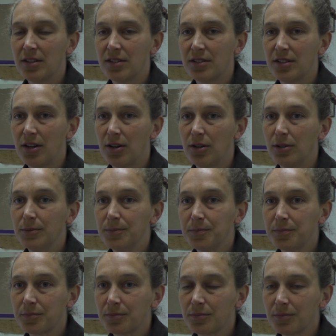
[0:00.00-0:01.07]

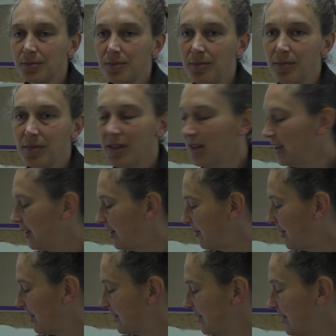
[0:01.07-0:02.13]
So
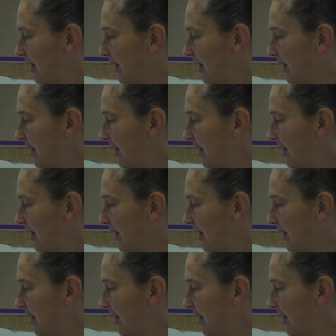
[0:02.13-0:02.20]
anyways,